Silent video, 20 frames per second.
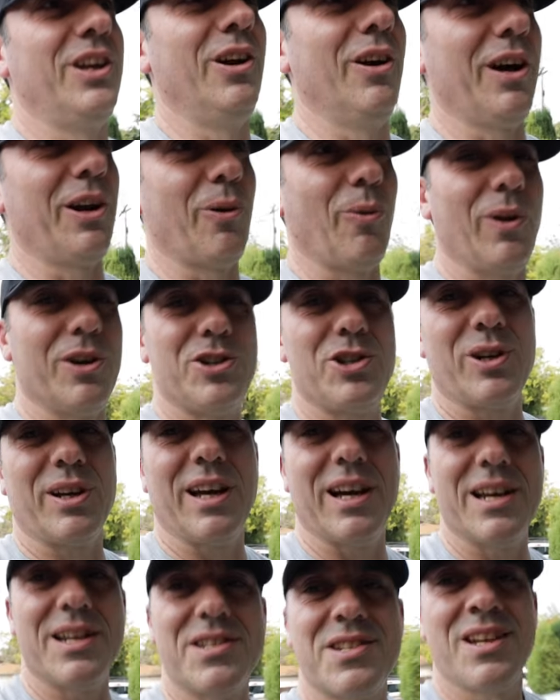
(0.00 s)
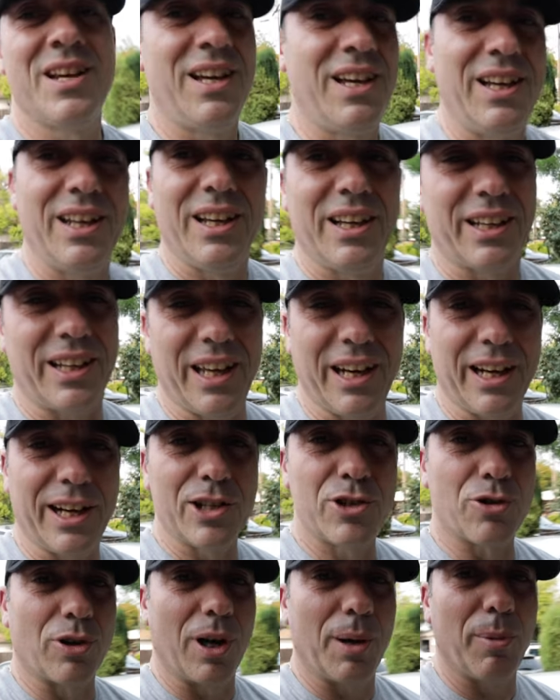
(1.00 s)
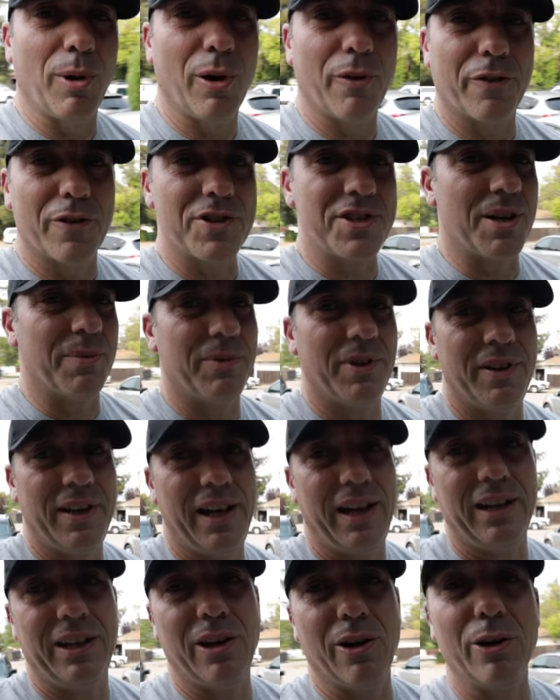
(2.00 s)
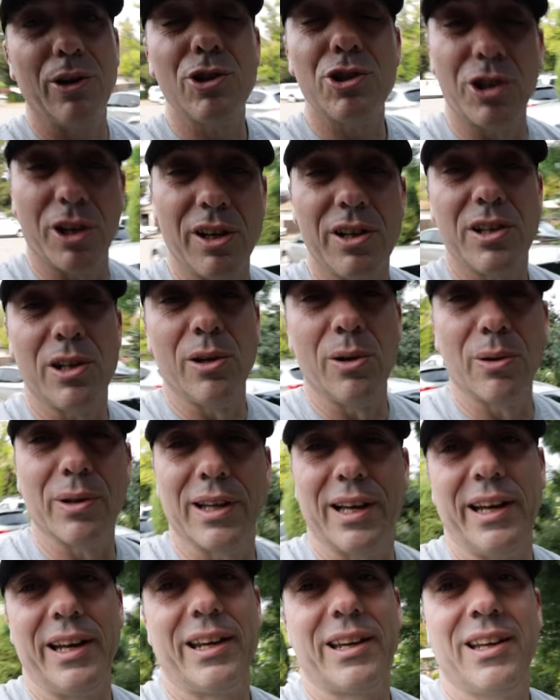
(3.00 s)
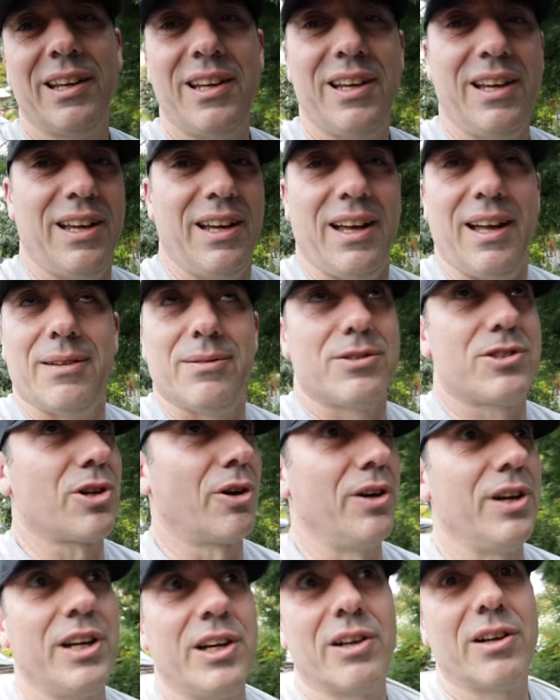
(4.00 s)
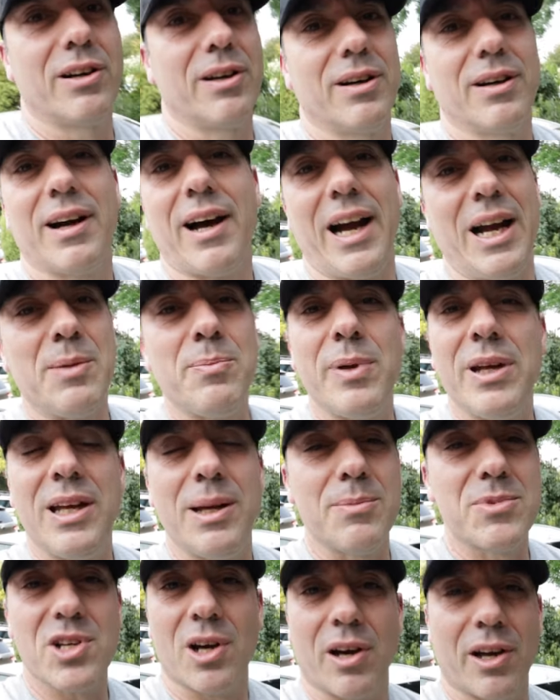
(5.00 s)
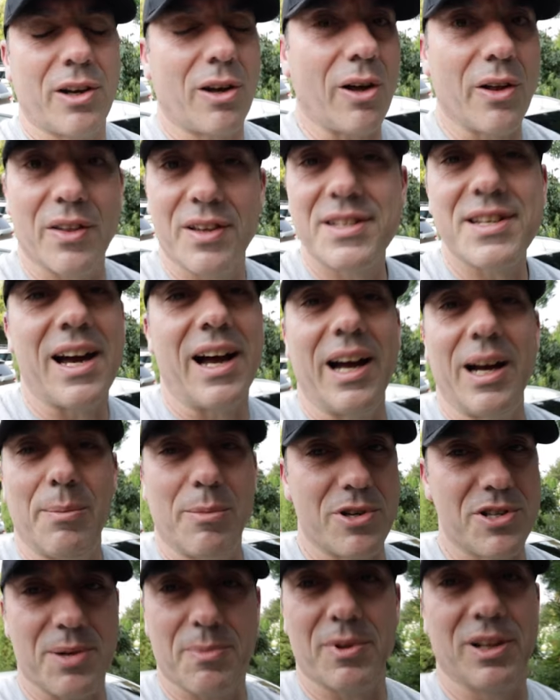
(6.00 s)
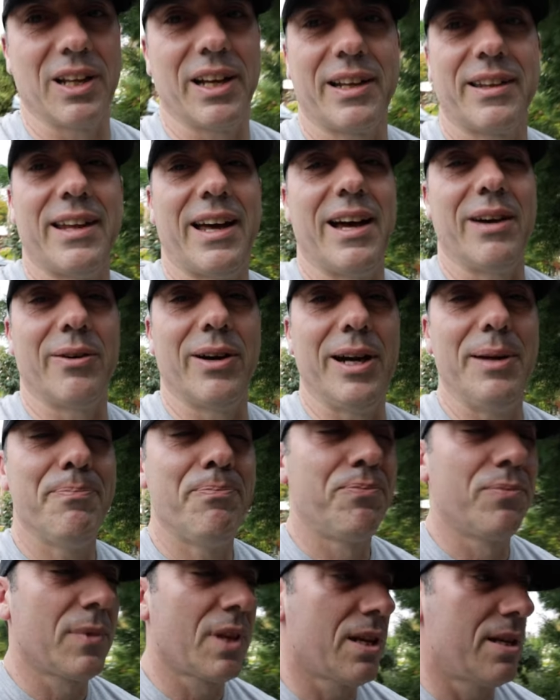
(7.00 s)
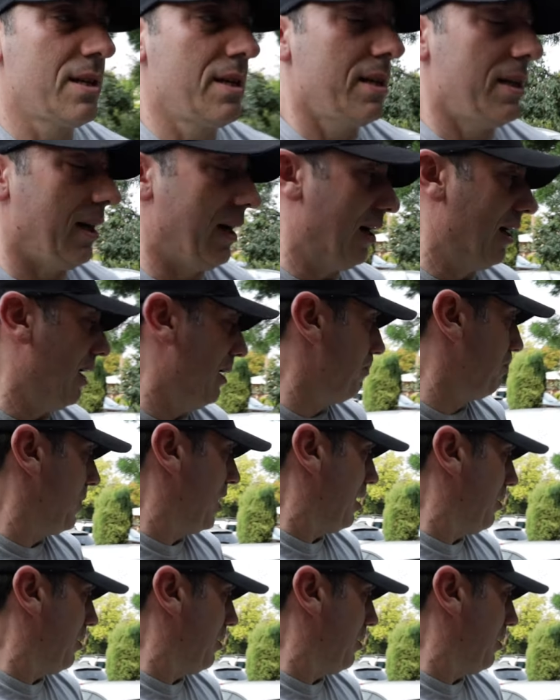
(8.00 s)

you know, I don't want you guys getting in trouble for something that, you know, you shouldn't do, like turning your high beams on all the time or something like that, right? Um,